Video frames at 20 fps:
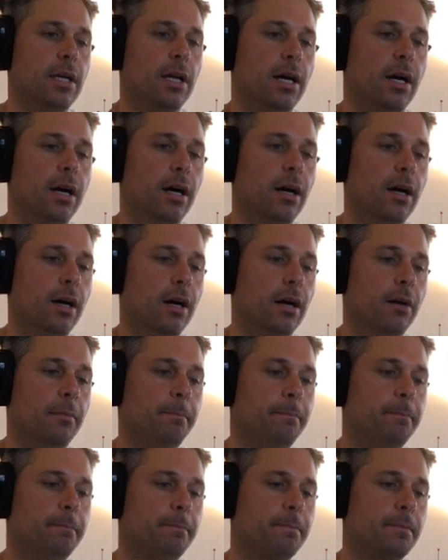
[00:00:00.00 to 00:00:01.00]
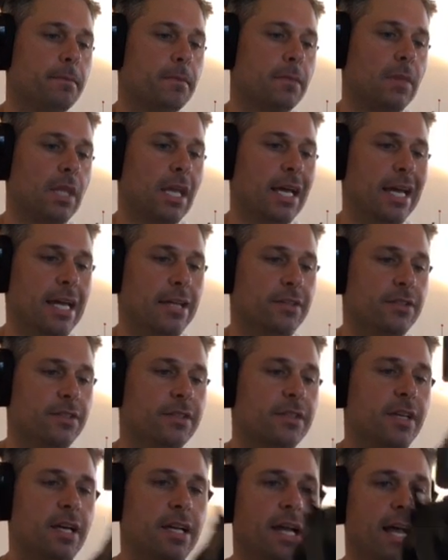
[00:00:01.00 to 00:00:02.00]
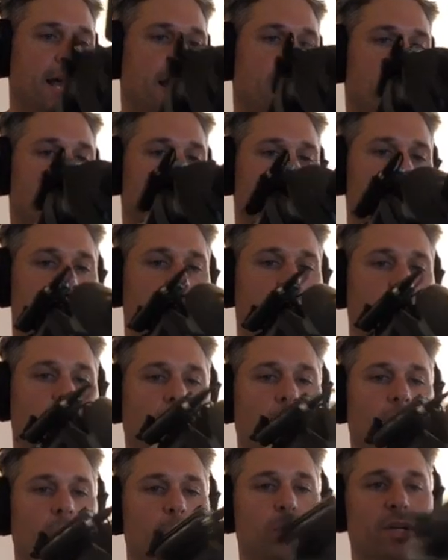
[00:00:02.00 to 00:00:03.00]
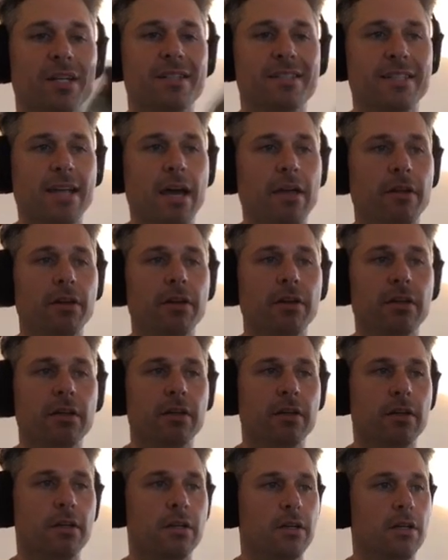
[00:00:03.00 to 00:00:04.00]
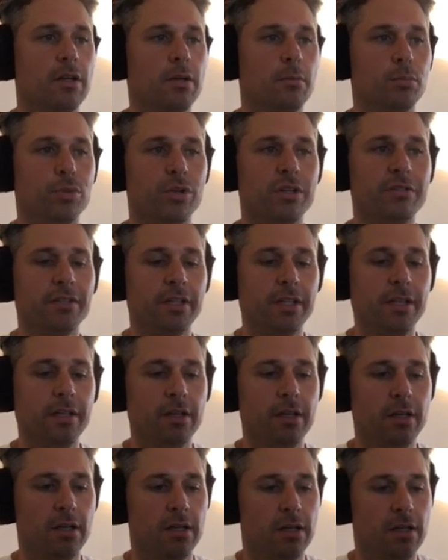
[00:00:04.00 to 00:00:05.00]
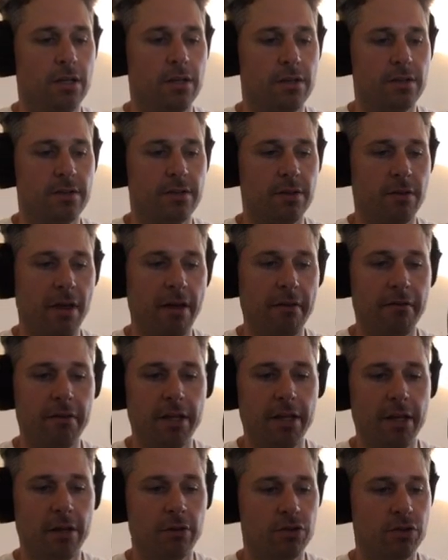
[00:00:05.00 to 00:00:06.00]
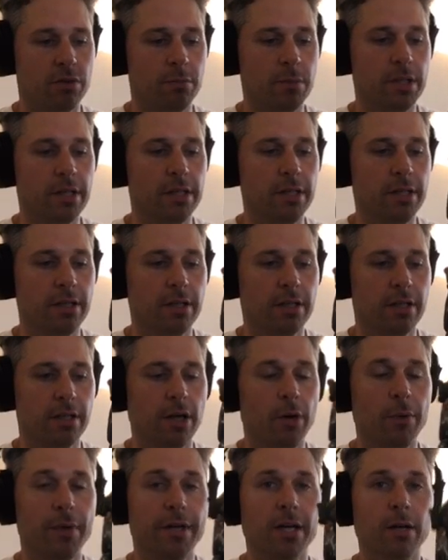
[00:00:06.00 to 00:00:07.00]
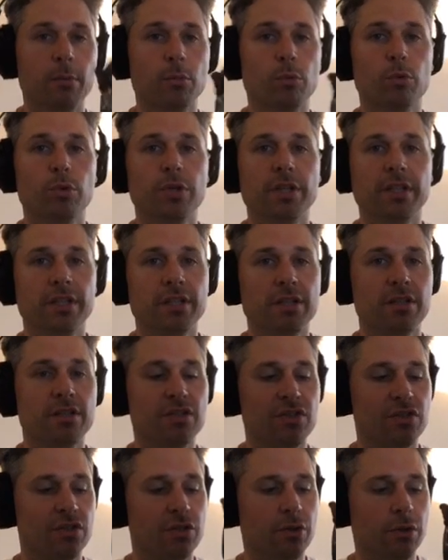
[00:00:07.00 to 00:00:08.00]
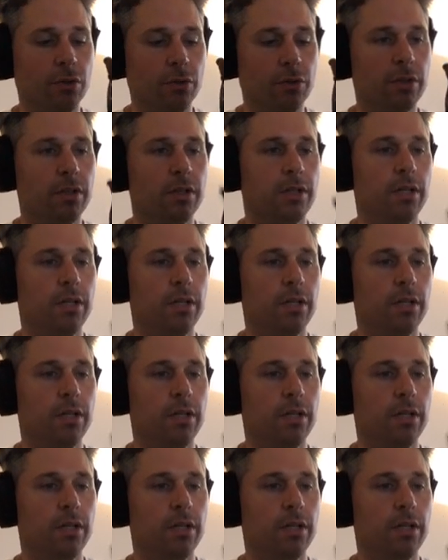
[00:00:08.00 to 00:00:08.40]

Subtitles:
and just kind of how I put it together briefly. So that video should be going up really soon.